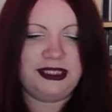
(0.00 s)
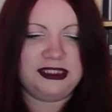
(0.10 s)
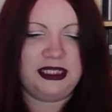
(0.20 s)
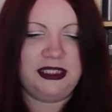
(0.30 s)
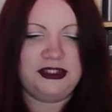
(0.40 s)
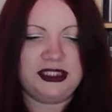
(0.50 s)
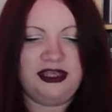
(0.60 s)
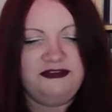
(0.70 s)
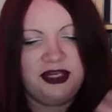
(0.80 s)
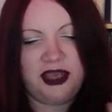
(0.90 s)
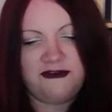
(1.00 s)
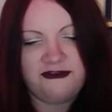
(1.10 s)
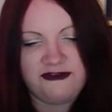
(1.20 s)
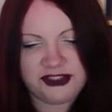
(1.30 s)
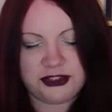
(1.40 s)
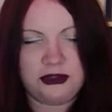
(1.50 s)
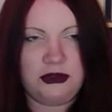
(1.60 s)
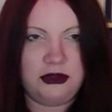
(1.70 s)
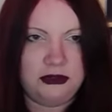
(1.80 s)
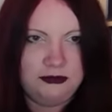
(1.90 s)
basically just giving it a
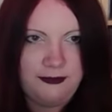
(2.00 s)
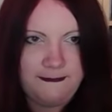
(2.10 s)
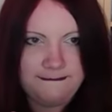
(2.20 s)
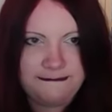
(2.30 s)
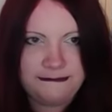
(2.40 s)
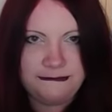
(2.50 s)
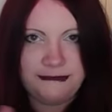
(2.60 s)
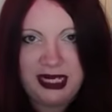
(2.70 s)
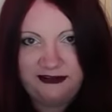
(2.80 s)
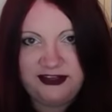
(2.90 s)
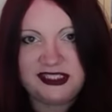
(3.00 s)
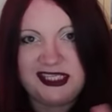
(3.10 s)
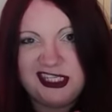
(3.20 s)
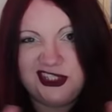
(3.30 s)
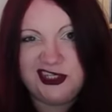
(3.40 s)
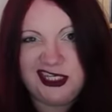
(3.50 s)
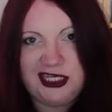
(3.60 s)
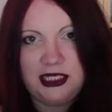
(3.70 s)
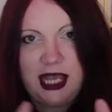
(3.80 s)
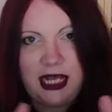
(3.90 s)
physical
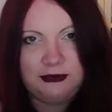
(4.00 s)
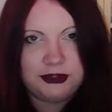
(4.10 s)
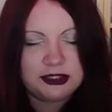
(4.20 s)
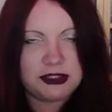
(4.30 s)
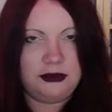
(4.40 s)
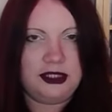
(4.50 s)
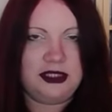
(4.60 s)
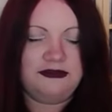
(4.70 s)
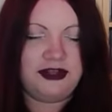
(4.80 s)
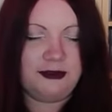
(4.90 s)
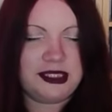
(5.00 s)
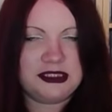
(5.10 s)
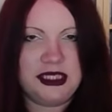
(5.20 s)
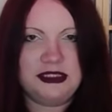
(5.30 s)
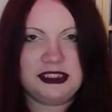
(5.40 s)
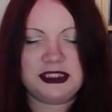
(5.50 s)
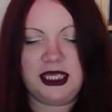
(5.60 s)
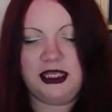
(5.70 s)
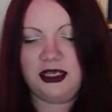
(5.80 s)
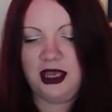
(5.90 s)
manifestation-y element to it, if that makes sense. It's
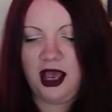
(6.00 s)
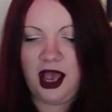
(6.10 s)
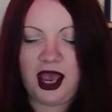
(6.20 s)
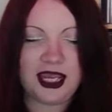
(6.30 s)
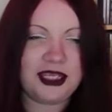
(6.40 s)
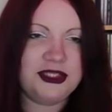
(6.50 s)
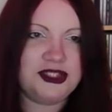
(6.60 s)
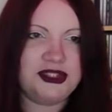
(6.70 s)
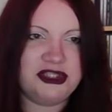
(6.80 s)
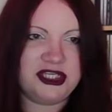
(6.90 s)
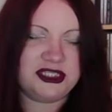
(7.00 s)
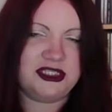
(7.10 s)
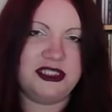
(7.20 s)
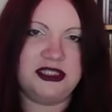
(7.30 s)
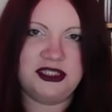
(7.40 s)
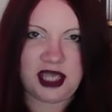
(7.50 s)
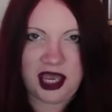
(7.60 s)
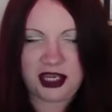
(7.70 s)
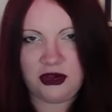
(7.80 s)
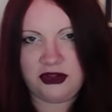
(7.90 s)
like, I can do this.
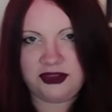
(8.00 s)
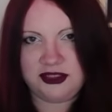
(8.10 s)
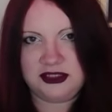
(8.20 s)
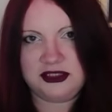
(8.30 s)
I got